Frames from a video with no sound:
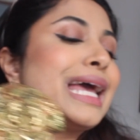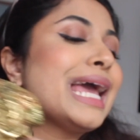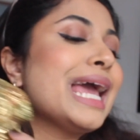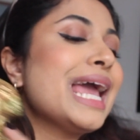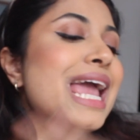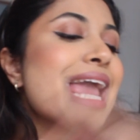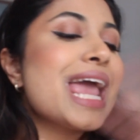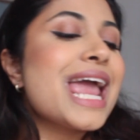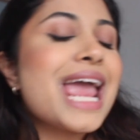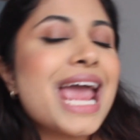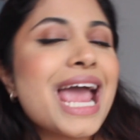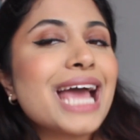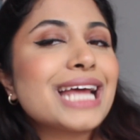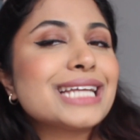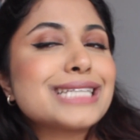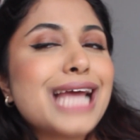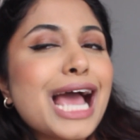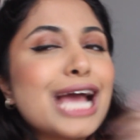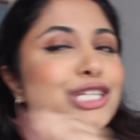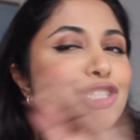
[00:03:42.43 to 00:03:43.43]
And
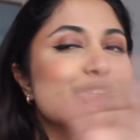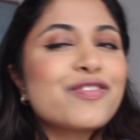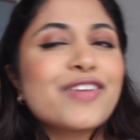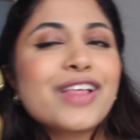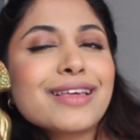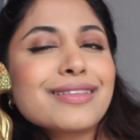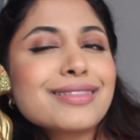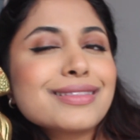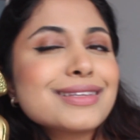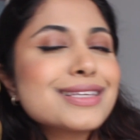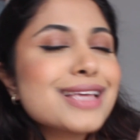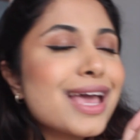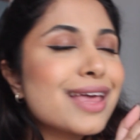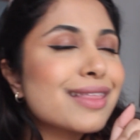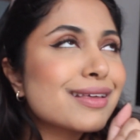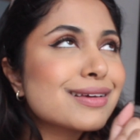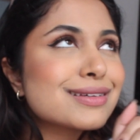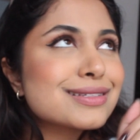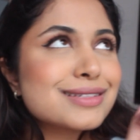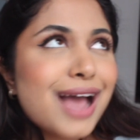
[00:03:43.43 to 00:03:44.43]
I just want to say
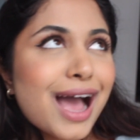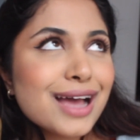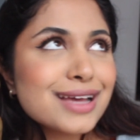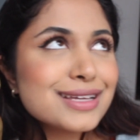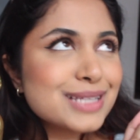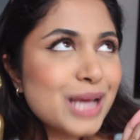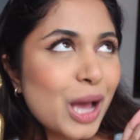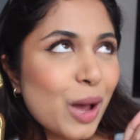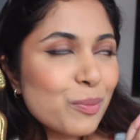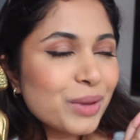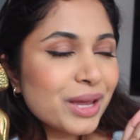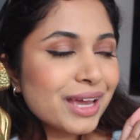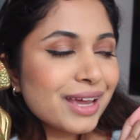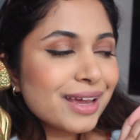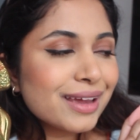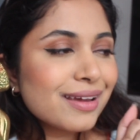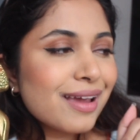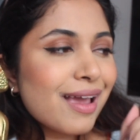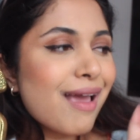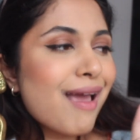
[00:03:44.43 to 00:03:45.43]
that this guy is
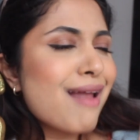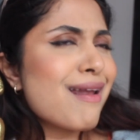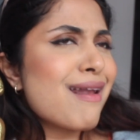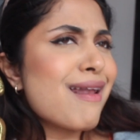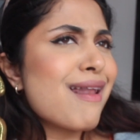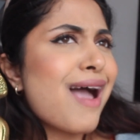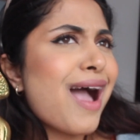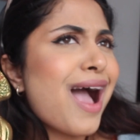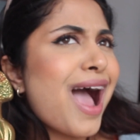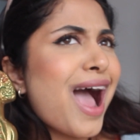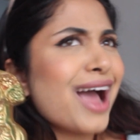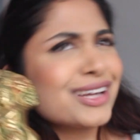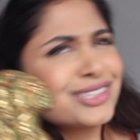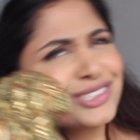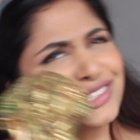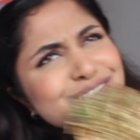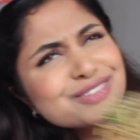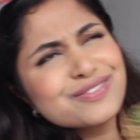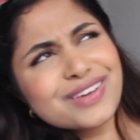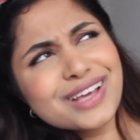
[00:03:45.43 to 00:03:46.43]
coming, and I
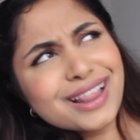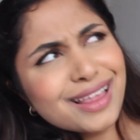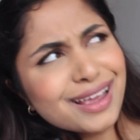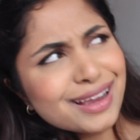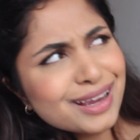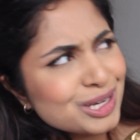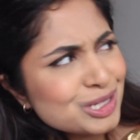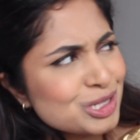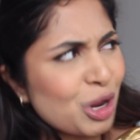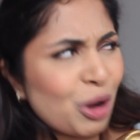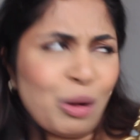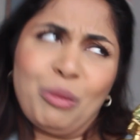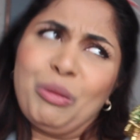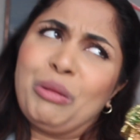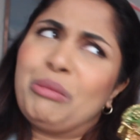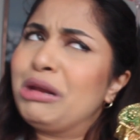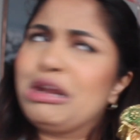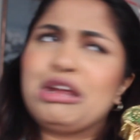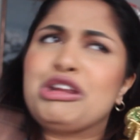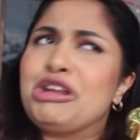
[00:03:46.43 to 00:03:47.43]
just feel like I don't know what I'm
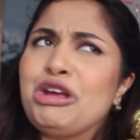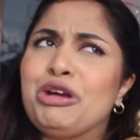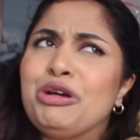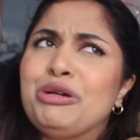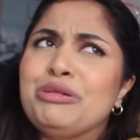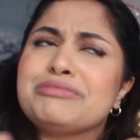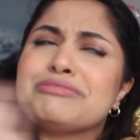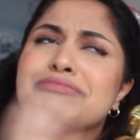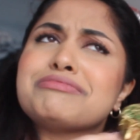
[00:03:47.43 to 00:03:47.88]
gonna do.